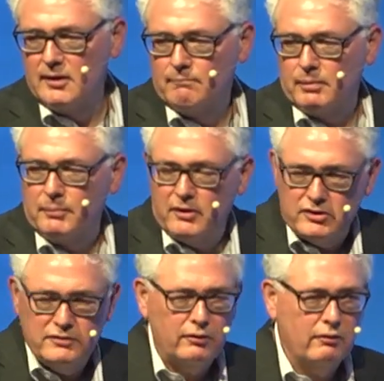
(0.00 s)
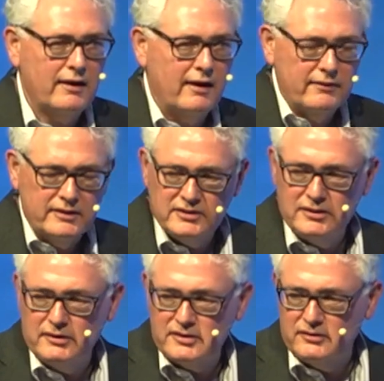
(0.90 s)
But because of all that, there's
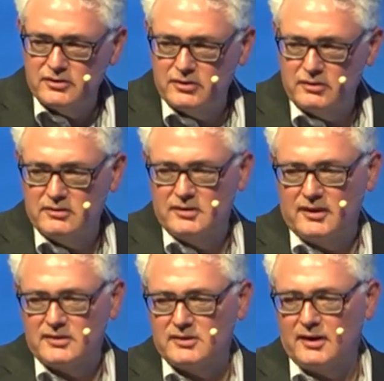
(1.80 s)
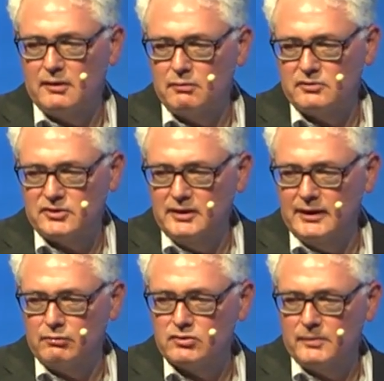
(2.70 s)
still this uncertainty as to how sea
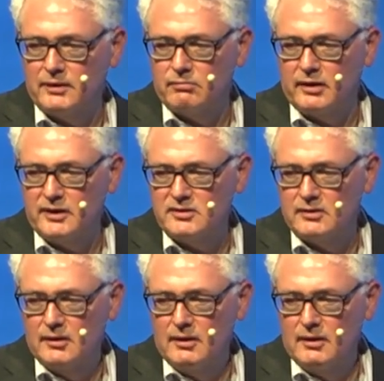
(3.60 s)
levels might rise.